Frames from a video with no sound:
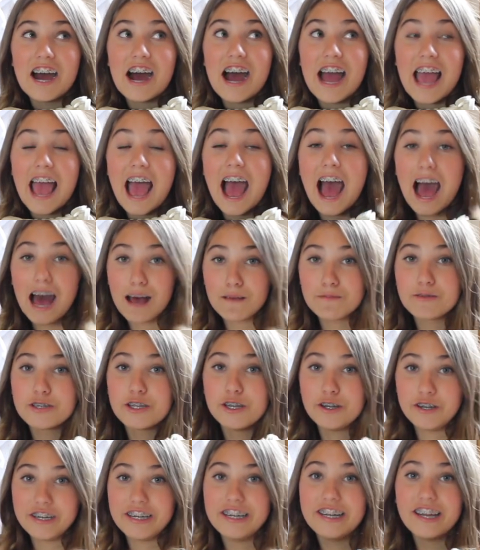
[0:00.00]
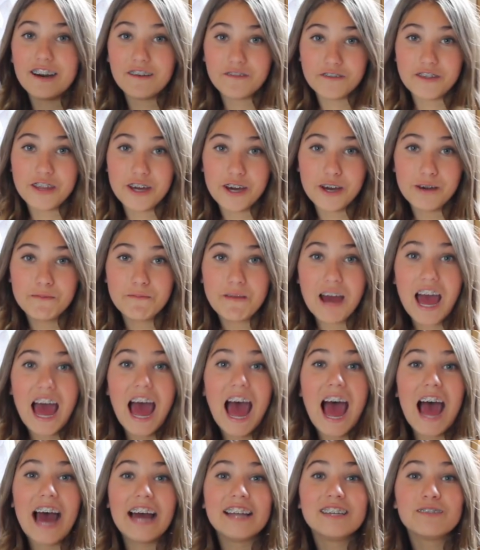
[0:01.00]
I absolutely love them.
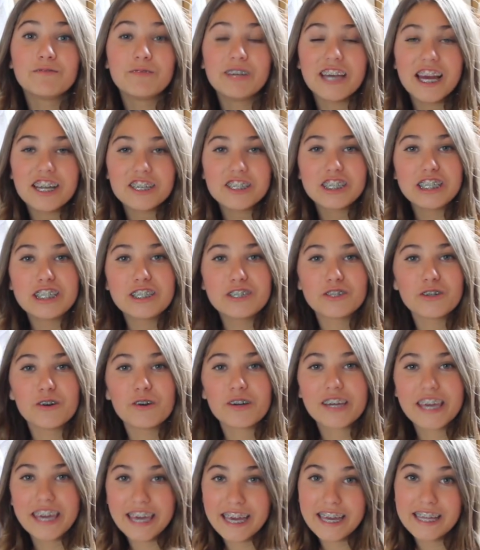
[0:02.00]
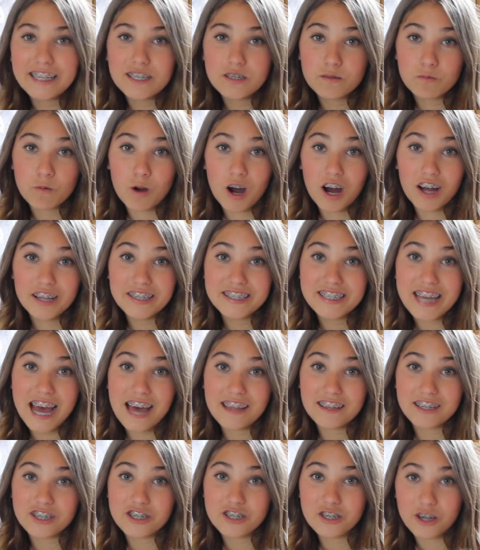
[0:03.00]
And we actually saw kids ones
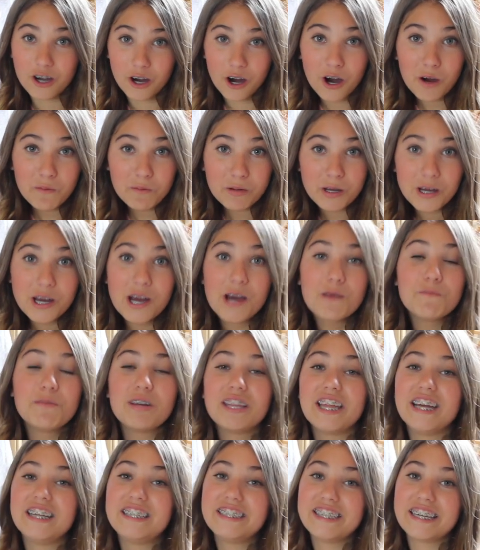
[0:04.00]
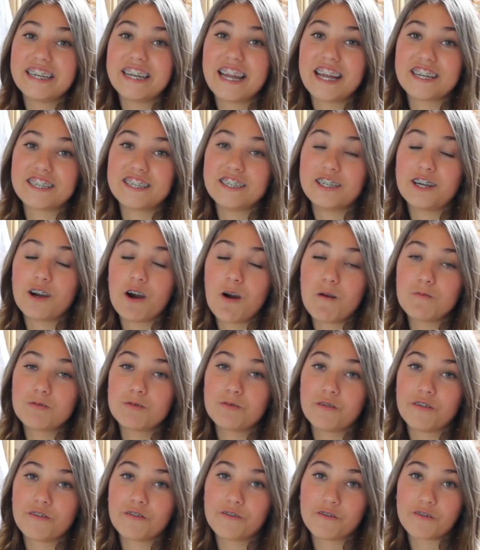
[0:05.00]
at the shop, but they didn't actually go up
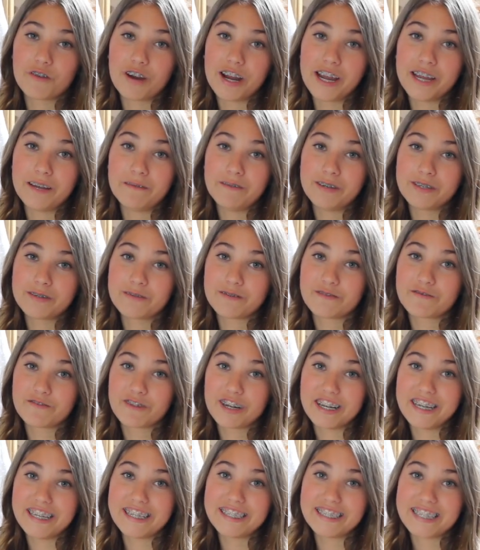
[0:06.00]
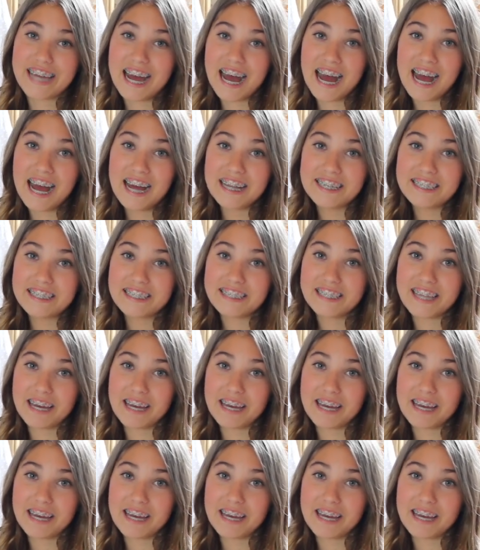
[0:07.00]
to a 3, which was really sad.